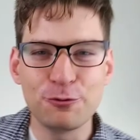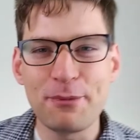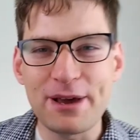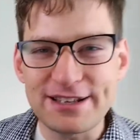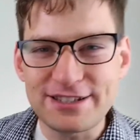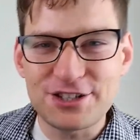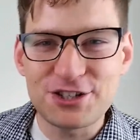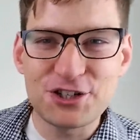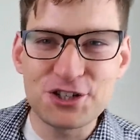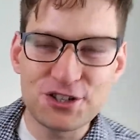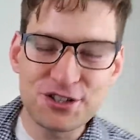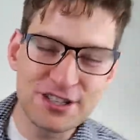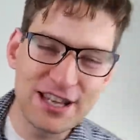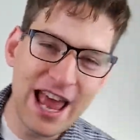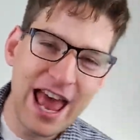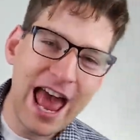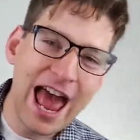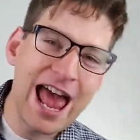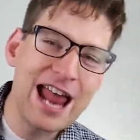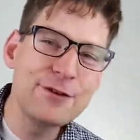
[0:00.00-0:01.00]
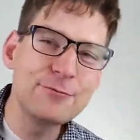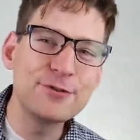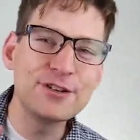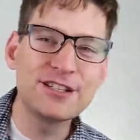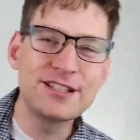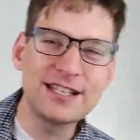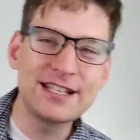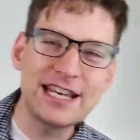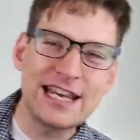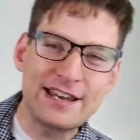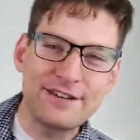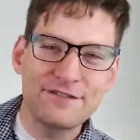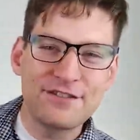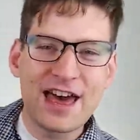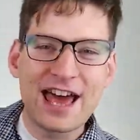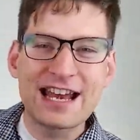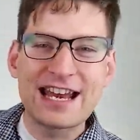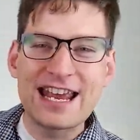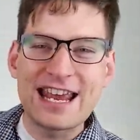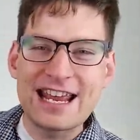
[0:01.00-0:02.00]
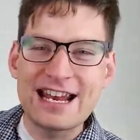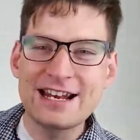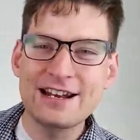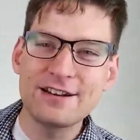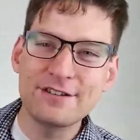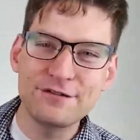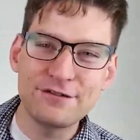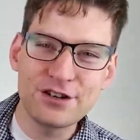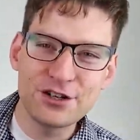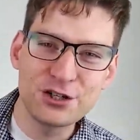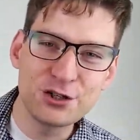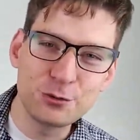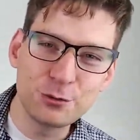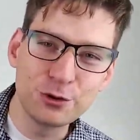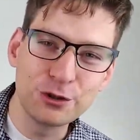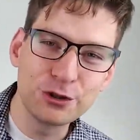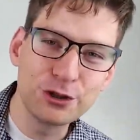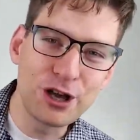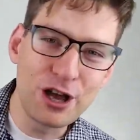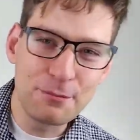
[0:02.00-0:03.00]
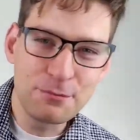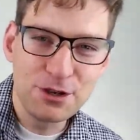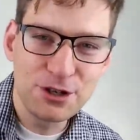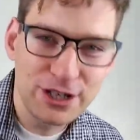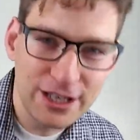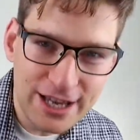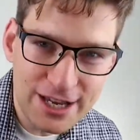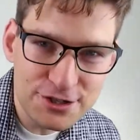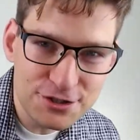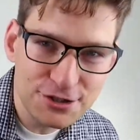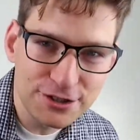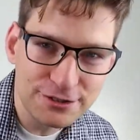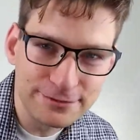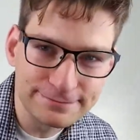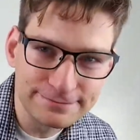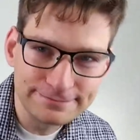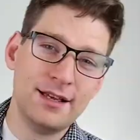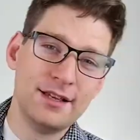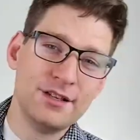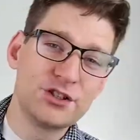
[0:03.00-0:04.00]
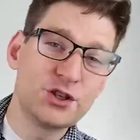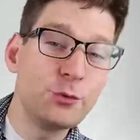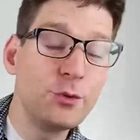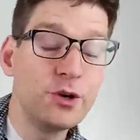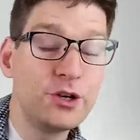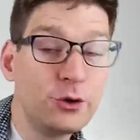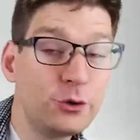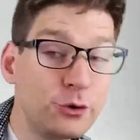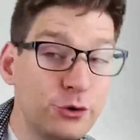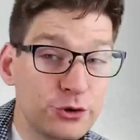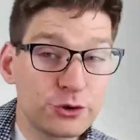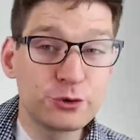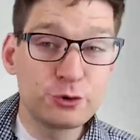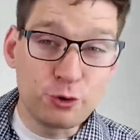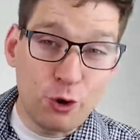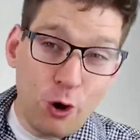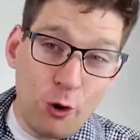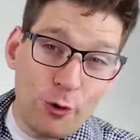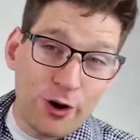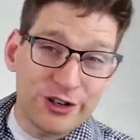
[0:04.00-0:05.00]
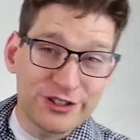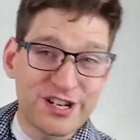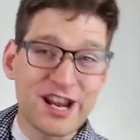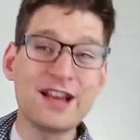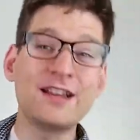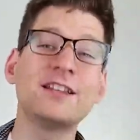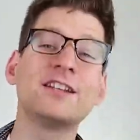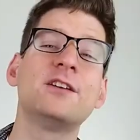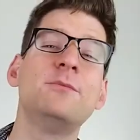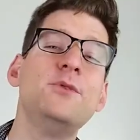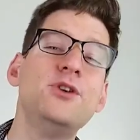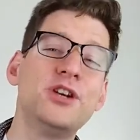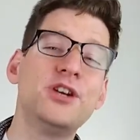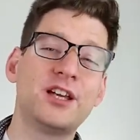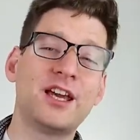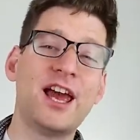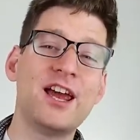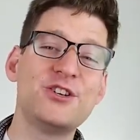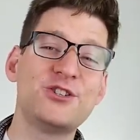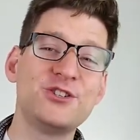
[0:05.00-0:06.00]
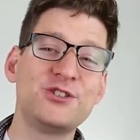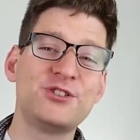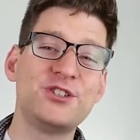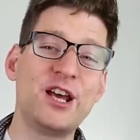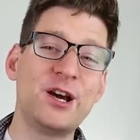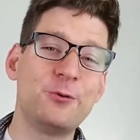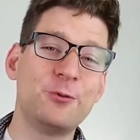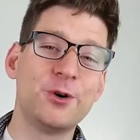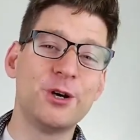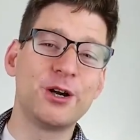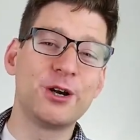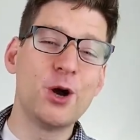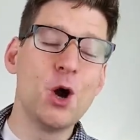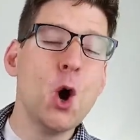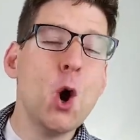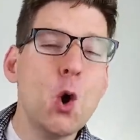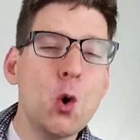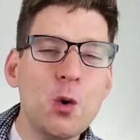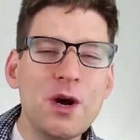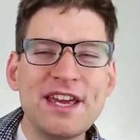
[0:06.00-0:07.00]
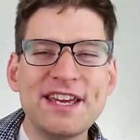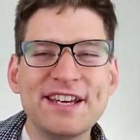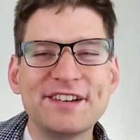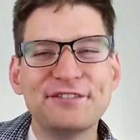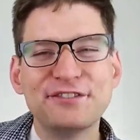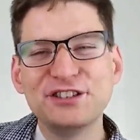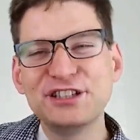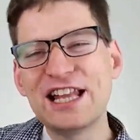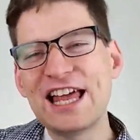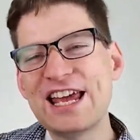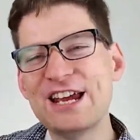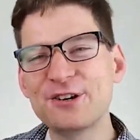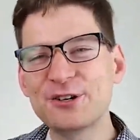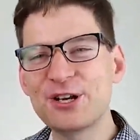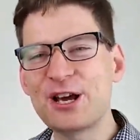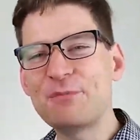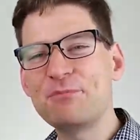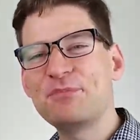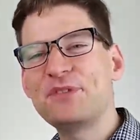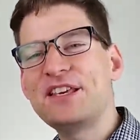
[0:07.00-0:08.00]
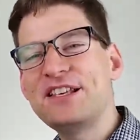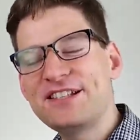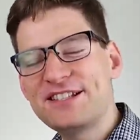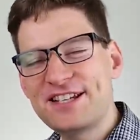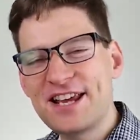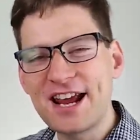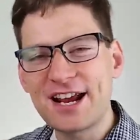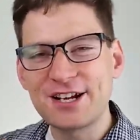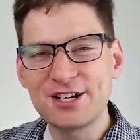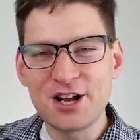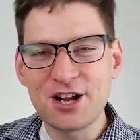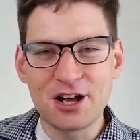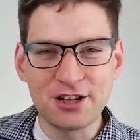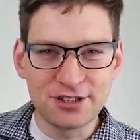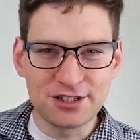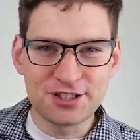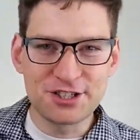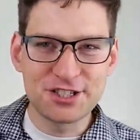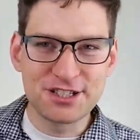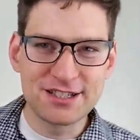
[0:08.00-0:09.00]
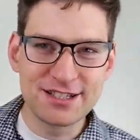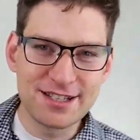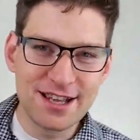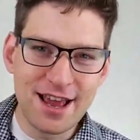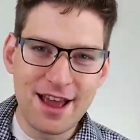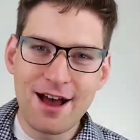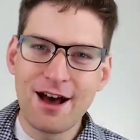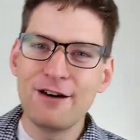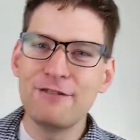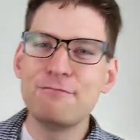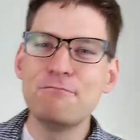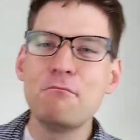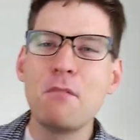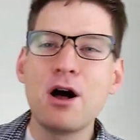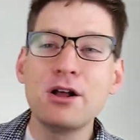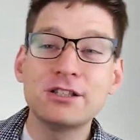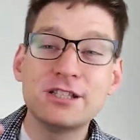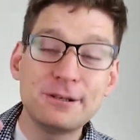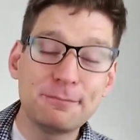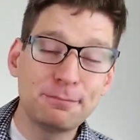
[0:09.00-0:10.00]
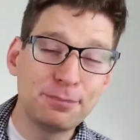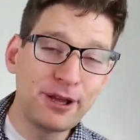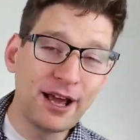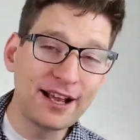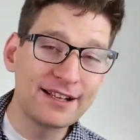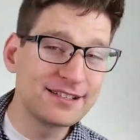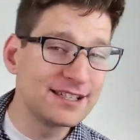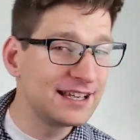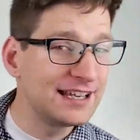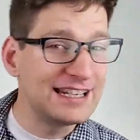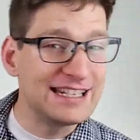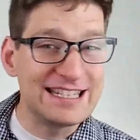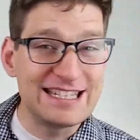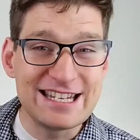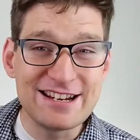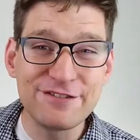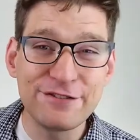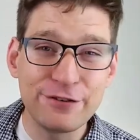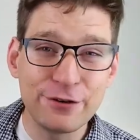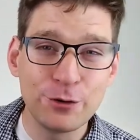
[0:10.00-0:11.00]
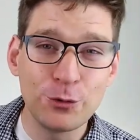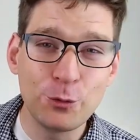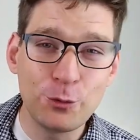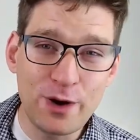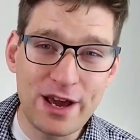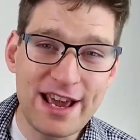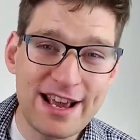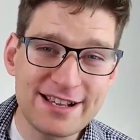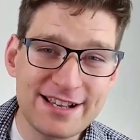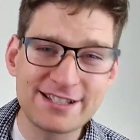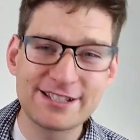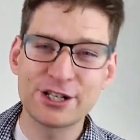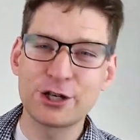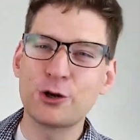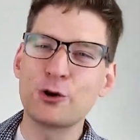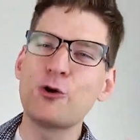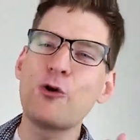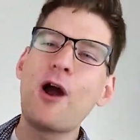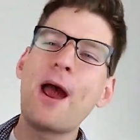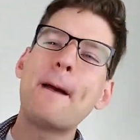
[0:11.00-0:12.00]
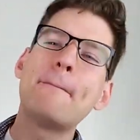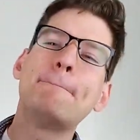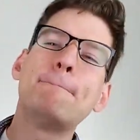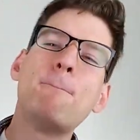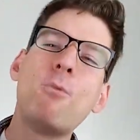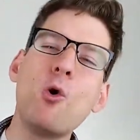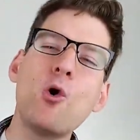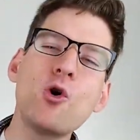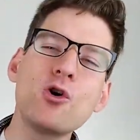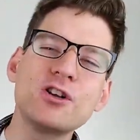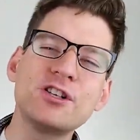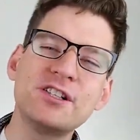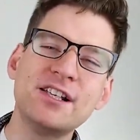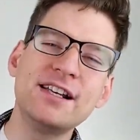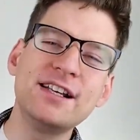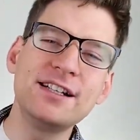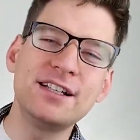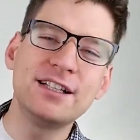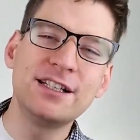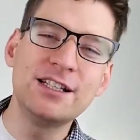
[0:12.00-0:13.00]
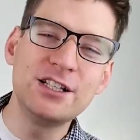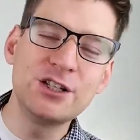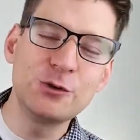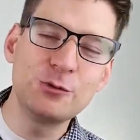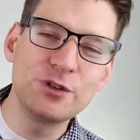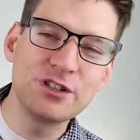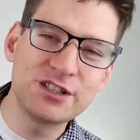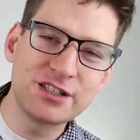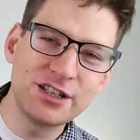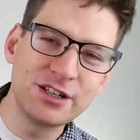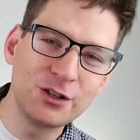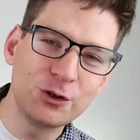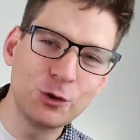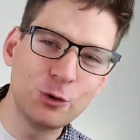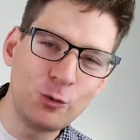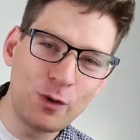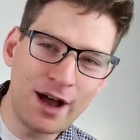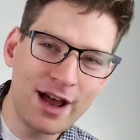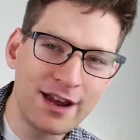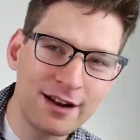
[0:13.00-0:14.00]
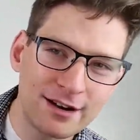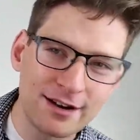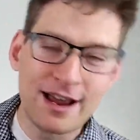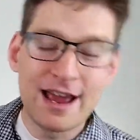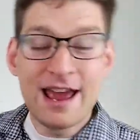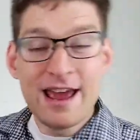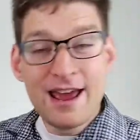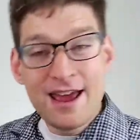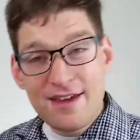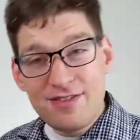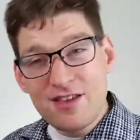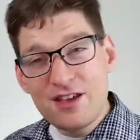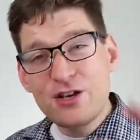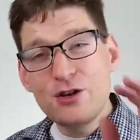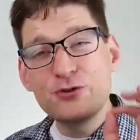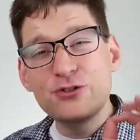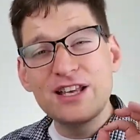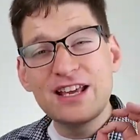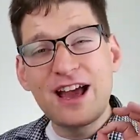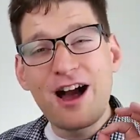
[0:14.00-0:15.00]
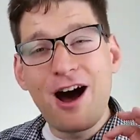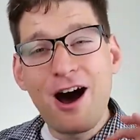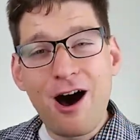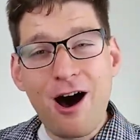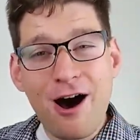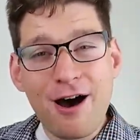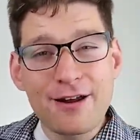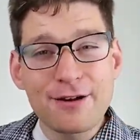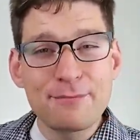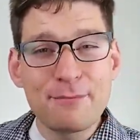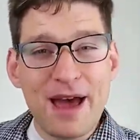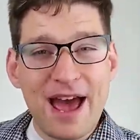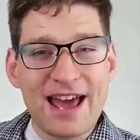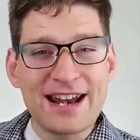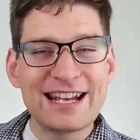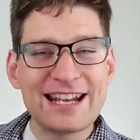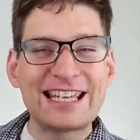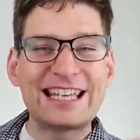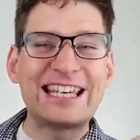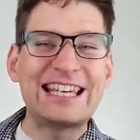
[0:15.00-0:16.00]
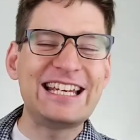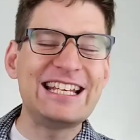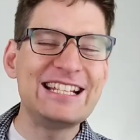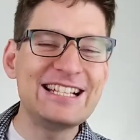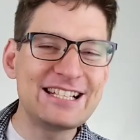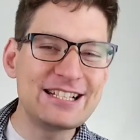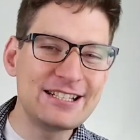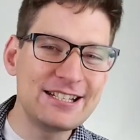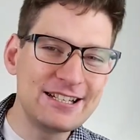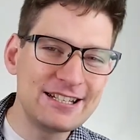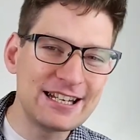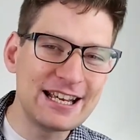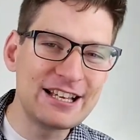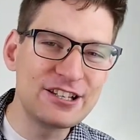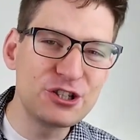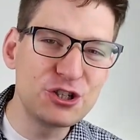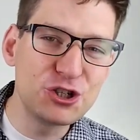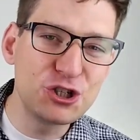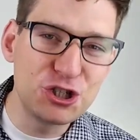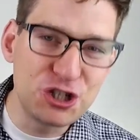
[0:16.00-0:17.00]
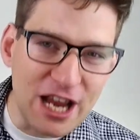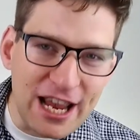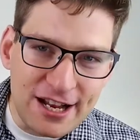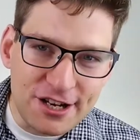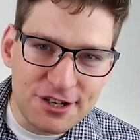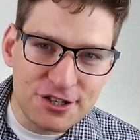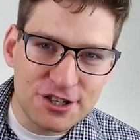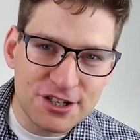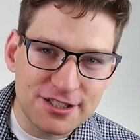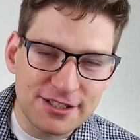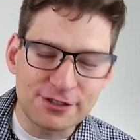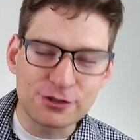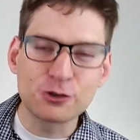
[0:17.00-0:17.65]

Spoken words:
messages and receive that individual communication. So in order to grow our telecommunications network, we have layered up these technologies of multiplexing in different ways to cram more signal into a single wire, and then using automatic instant exchanges in